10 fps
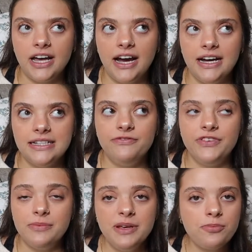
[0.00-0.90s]
that
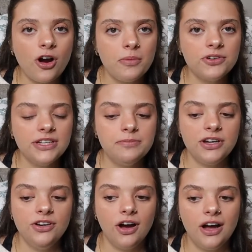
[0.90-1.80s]
fit me properly
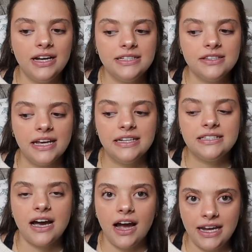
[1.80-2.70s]
but not like
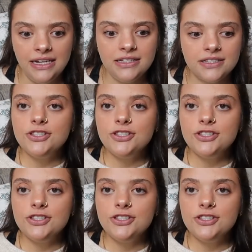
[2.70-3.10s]
tight.